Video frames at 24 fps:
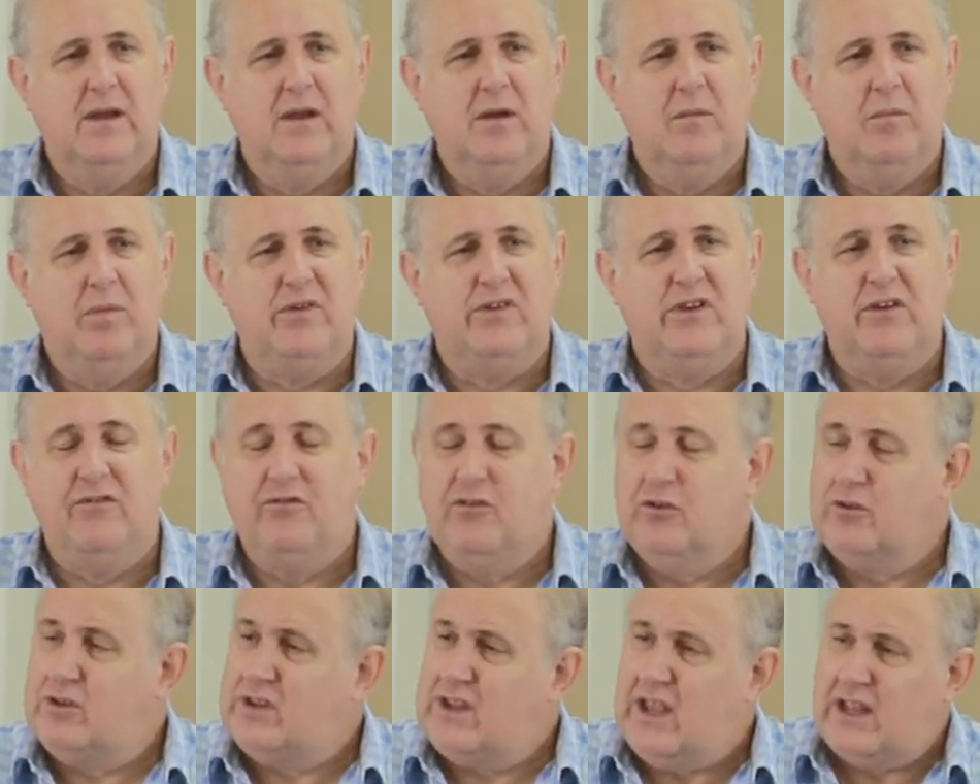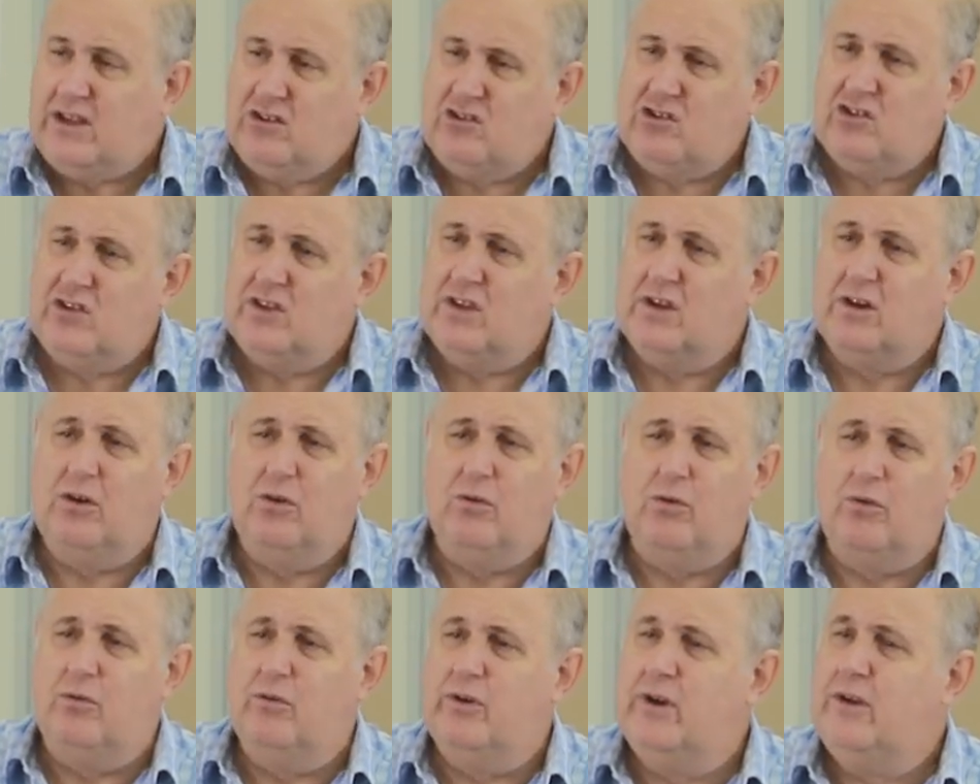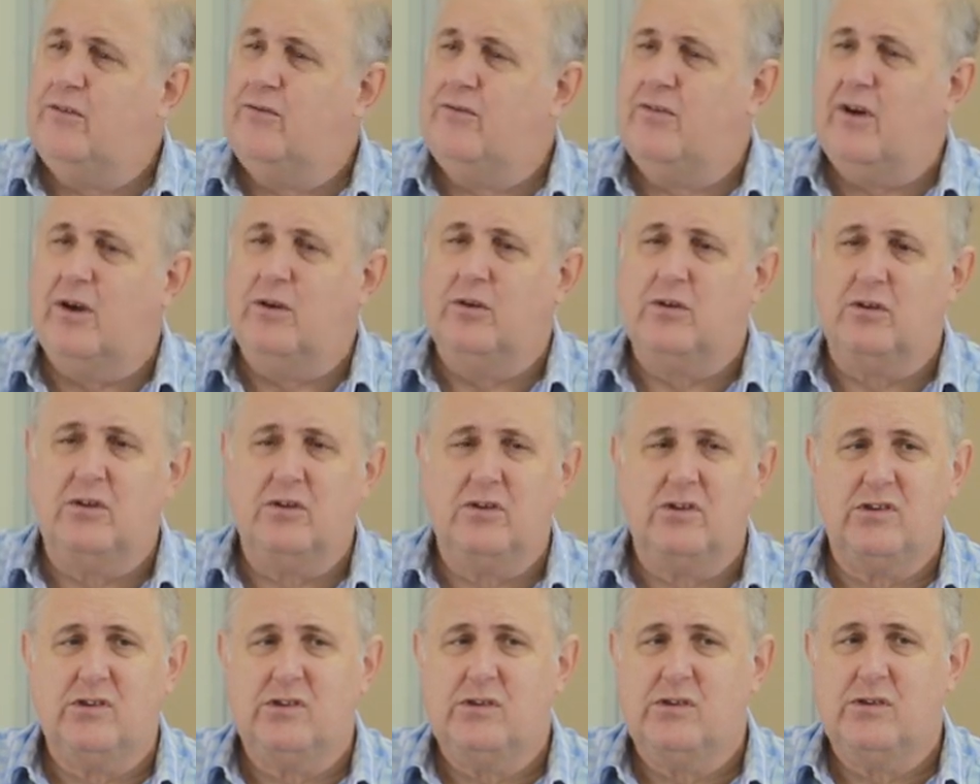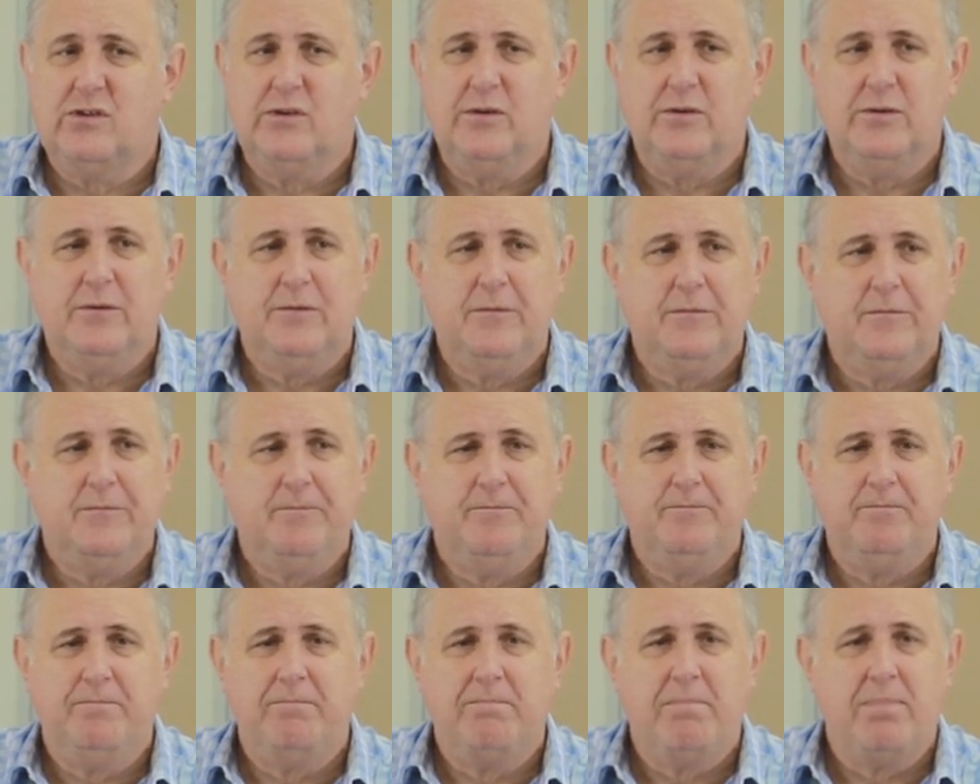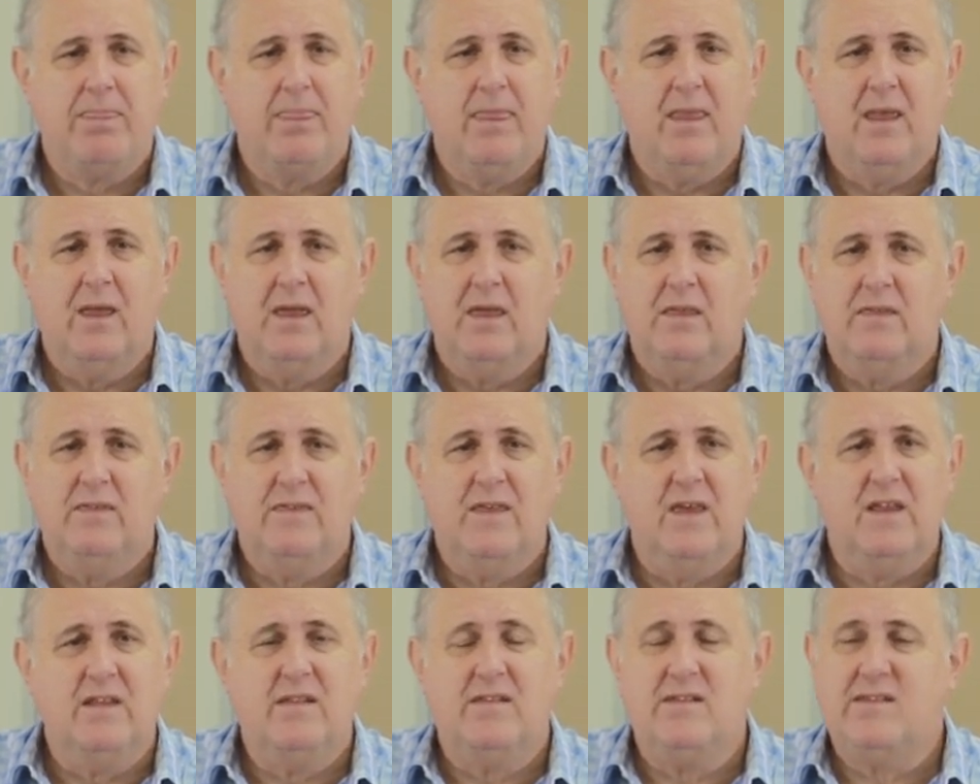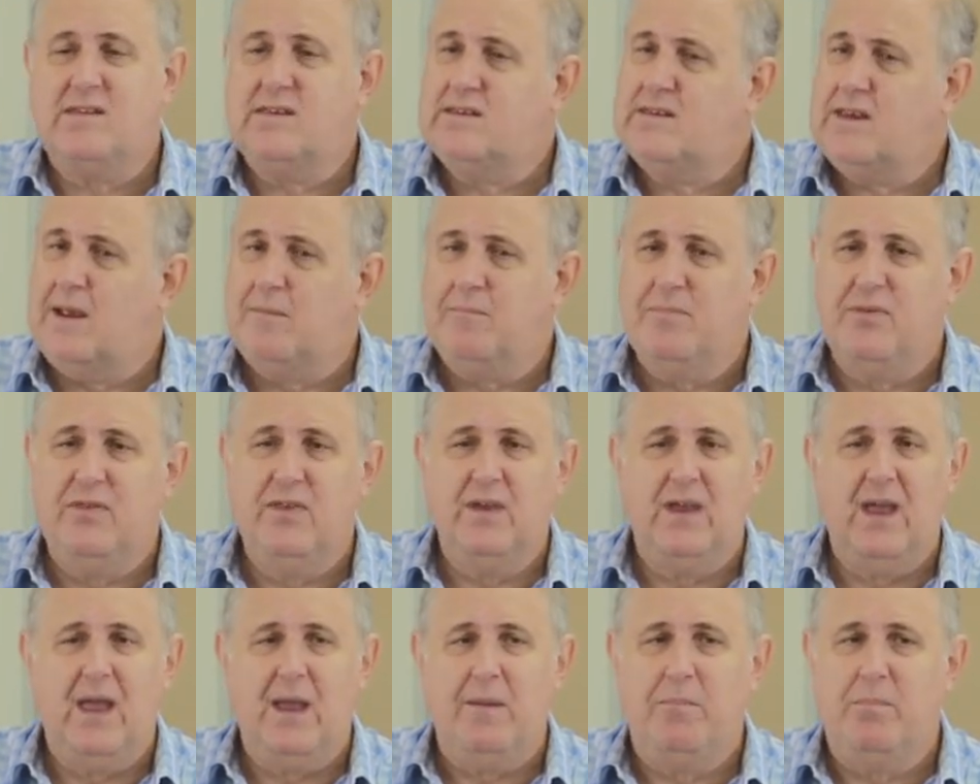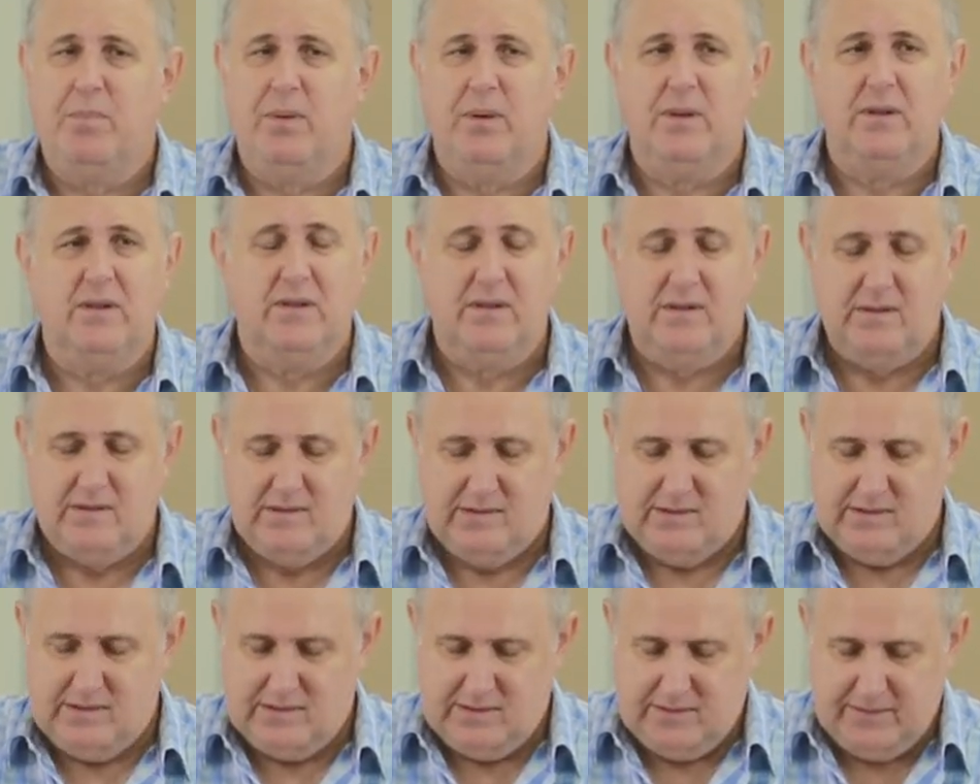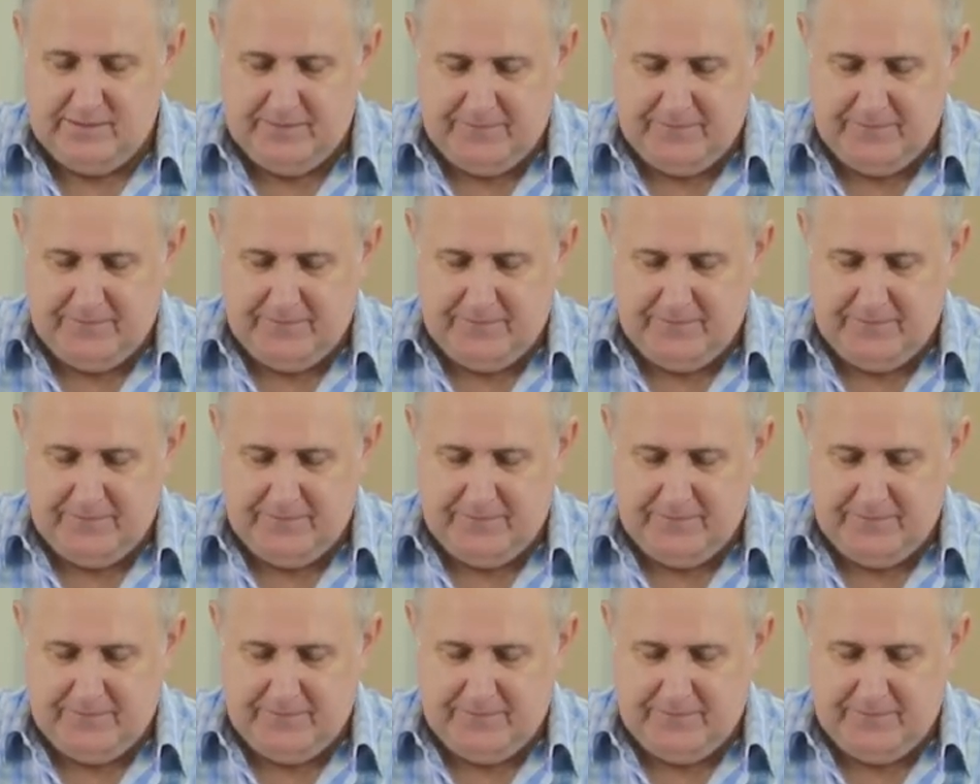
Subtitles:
Because if you touch the glory, folks, then something happens.